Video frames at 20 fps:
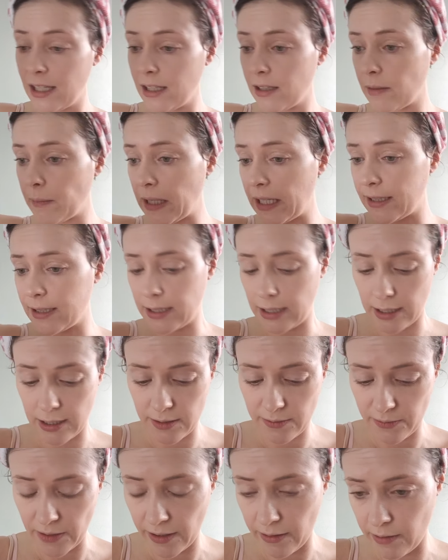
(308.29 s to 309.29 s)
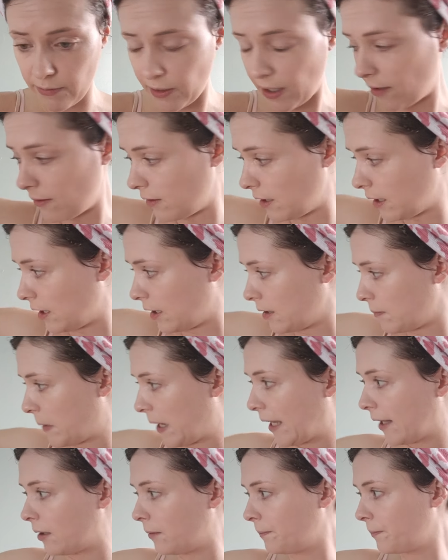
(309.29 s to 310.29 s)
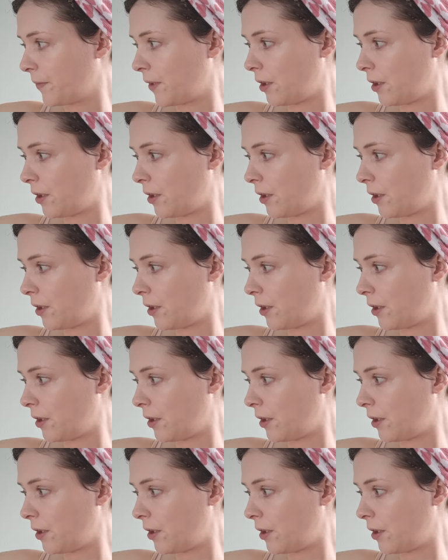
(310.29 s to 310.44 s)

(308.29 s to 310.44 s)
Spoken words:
And my skin is very, very pale.